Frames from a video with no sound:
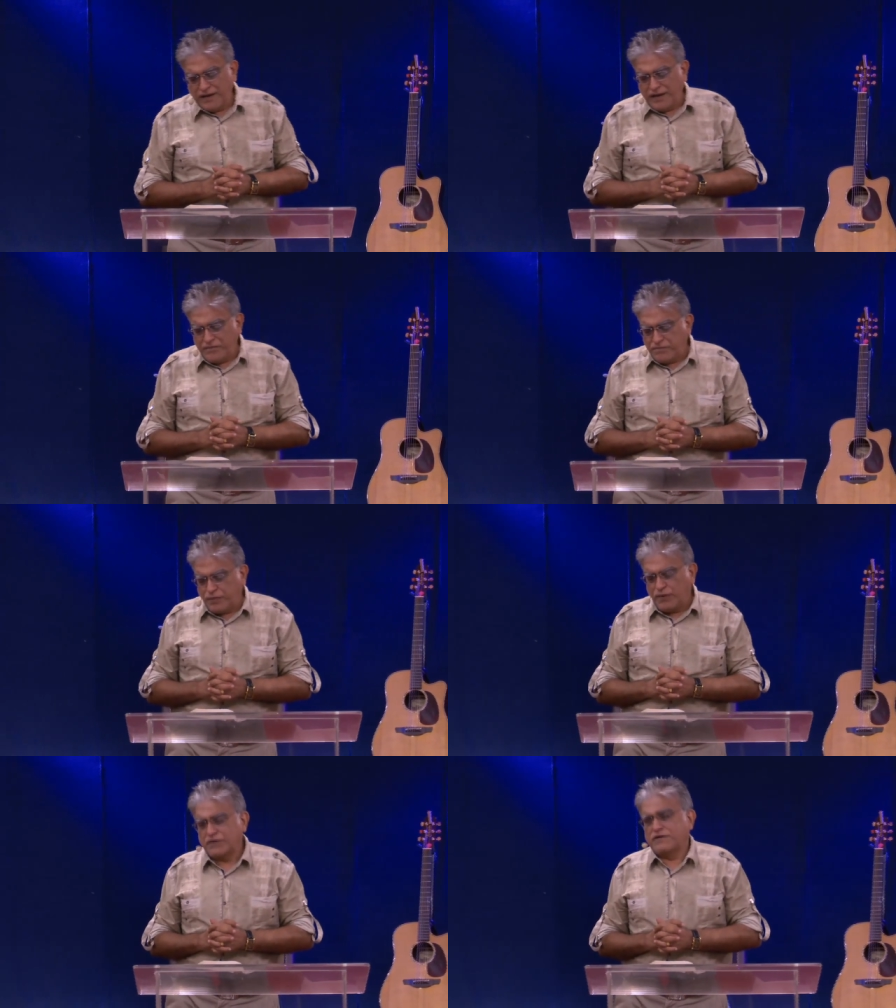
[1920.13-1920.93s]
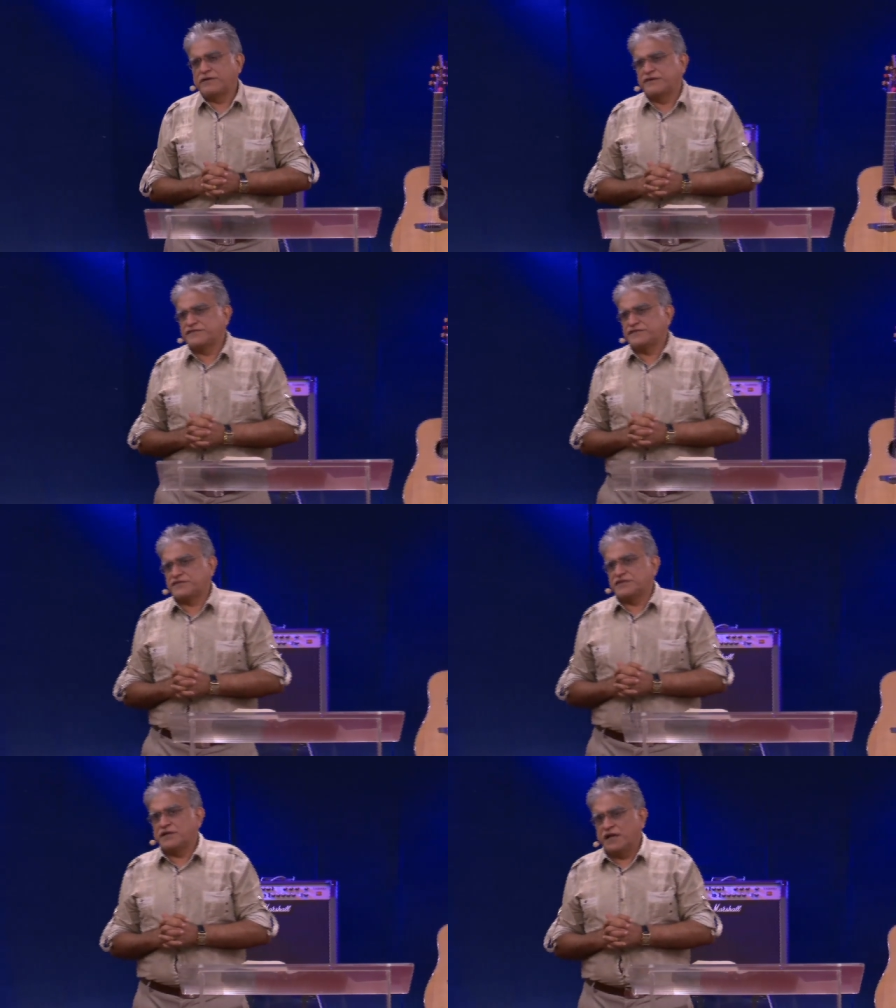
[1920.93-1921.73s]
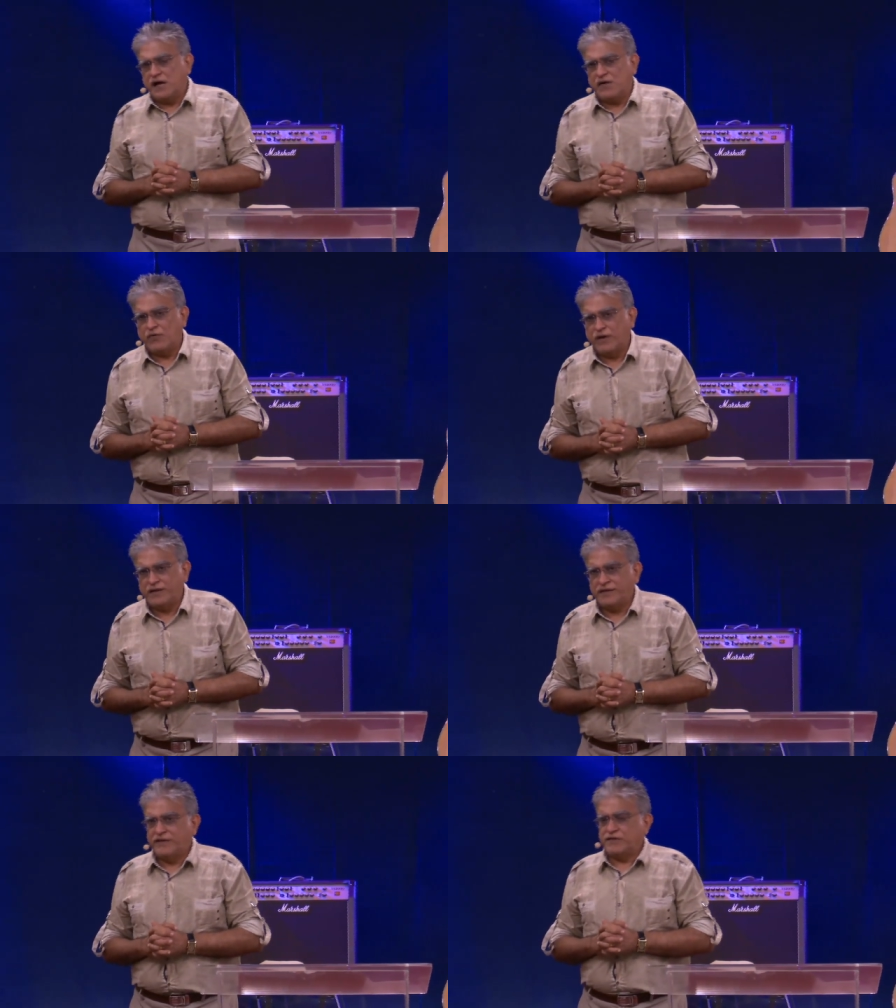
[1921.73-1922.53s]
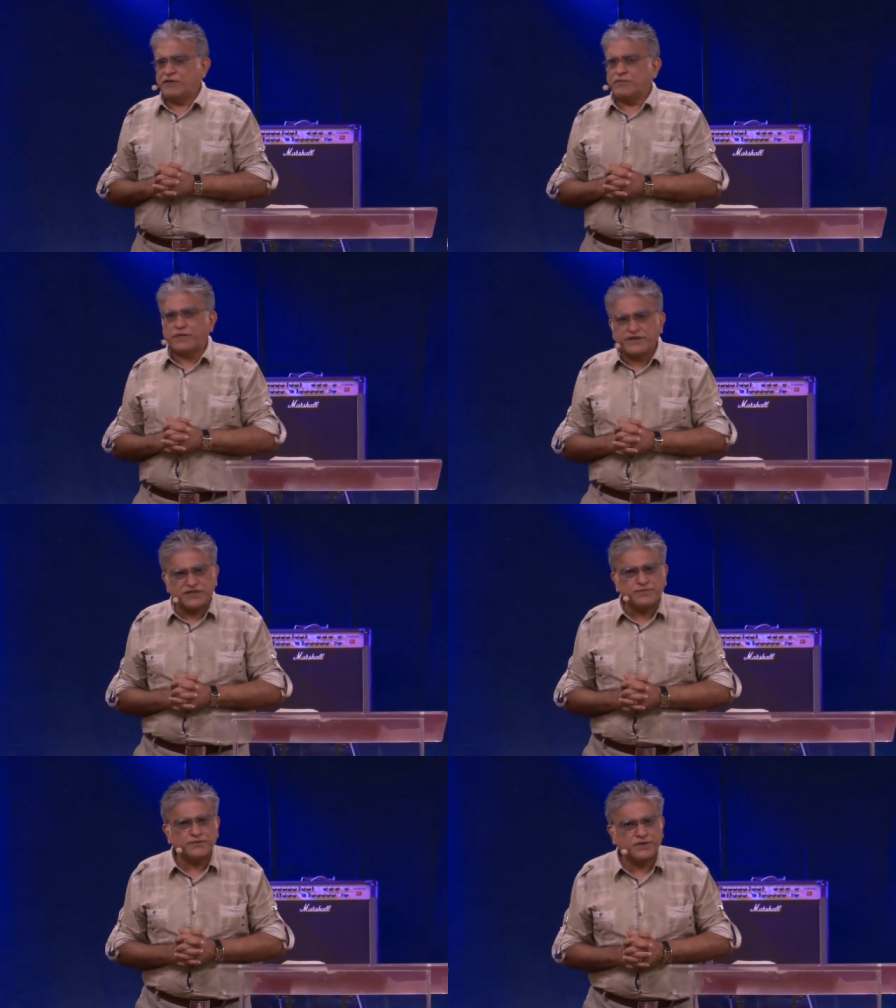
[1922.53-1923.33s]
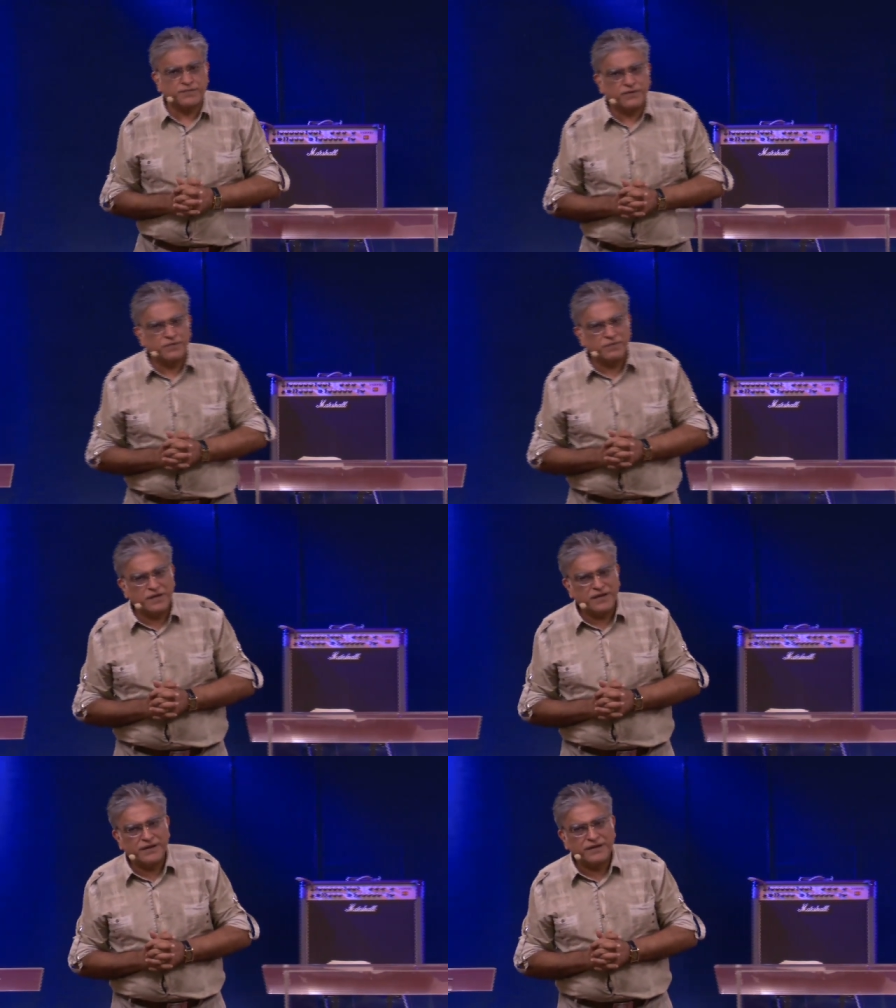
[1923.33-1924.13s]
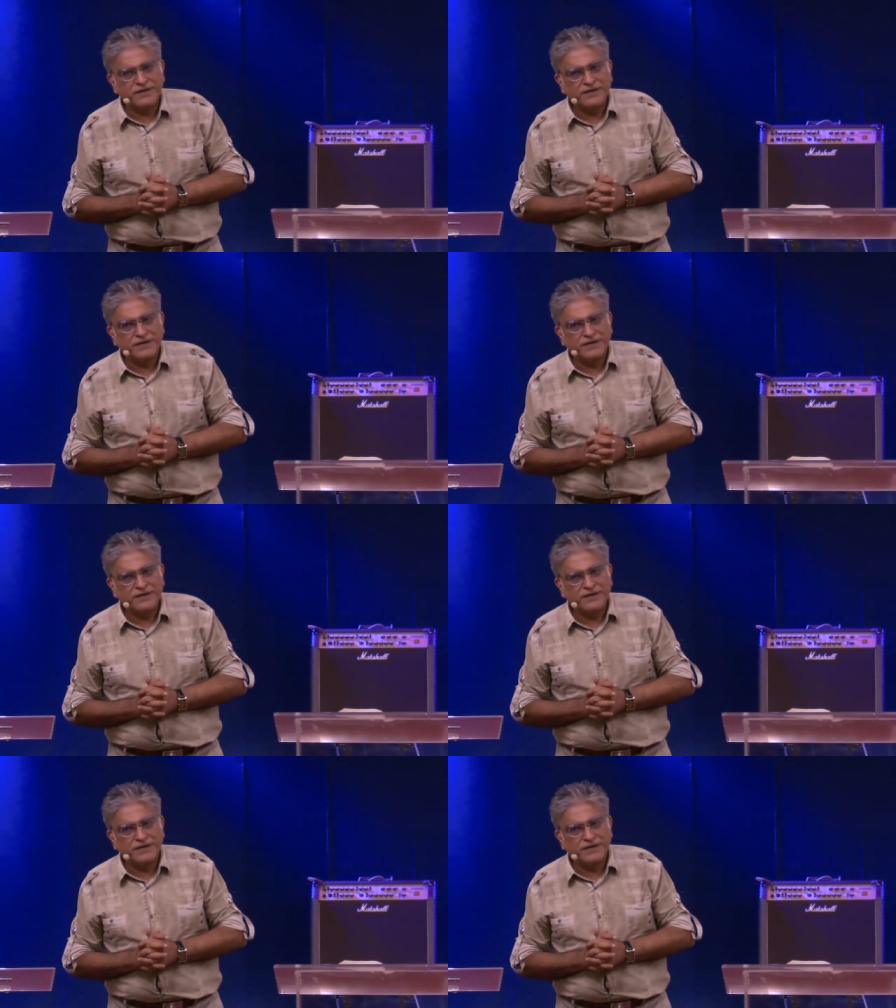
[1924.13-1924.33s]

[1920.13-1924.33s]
important decision now, and there's a lot of pressure put upon me.